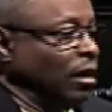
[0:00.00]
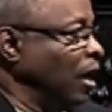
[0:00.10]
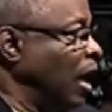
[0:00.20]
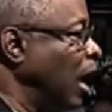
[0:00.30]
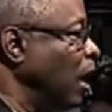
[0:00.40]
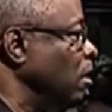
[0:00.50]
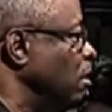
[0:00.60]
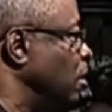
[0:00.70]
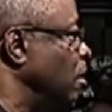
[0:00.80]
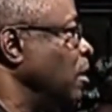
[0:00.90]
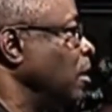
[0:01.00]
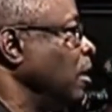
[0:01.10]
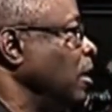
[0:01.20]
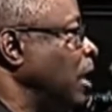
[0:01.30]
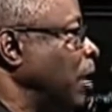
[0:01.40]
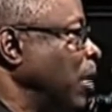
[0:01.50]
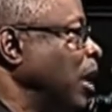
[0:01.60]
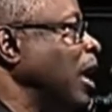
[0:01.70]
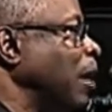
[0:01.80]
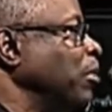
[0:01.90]
Huh? That may
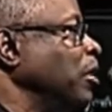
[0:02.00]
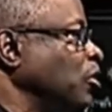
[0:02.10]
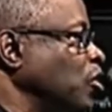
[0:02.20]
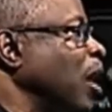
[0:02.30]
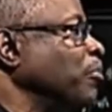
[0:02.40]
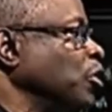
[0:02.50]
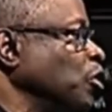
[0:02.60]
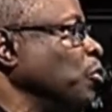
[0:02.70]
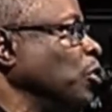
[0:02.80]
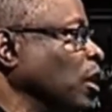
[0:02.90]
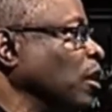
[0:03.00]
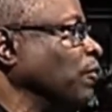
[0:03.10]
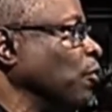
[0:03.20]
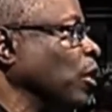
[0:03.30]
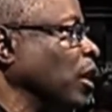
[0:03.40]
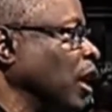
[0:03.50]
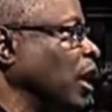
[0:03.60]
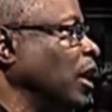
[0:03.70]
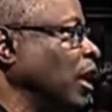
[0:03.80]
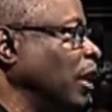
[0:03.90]
not be the job that you were looking for. Can I
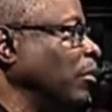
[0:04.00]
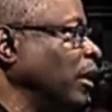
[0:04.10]
get an amen?